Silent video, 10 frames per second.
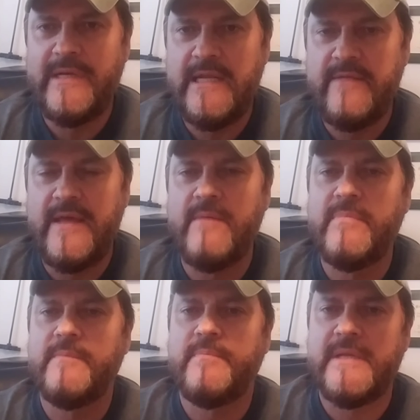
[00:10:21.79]
We need that.
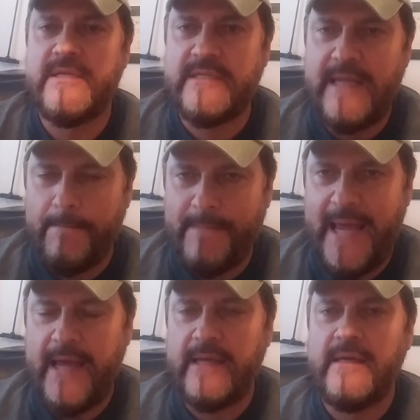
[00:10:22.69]
But please step
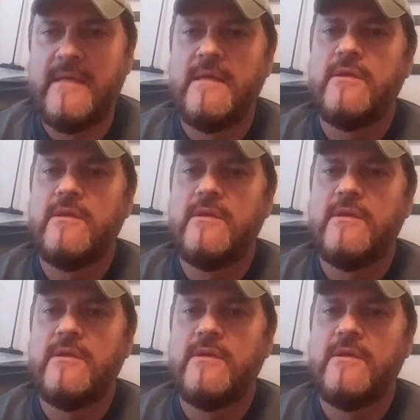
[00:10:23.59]
back.